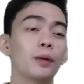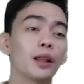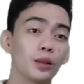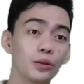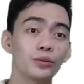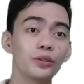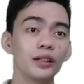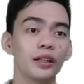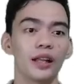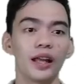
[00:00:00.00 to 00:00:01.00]

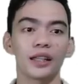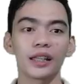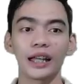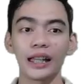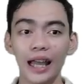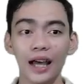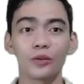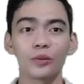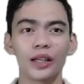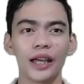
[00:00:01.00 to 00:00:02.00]
balloon, and
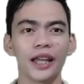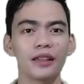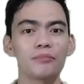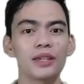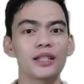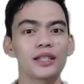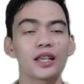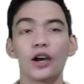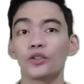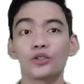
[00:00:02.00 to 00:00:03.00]
clown, it
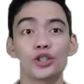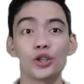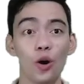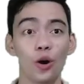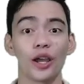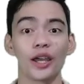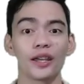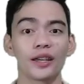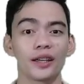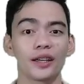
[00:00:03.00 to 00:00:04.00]
means joy,
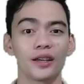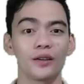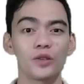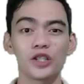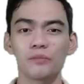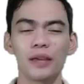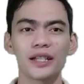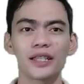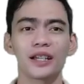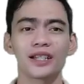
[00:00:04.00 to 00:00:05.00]
which makes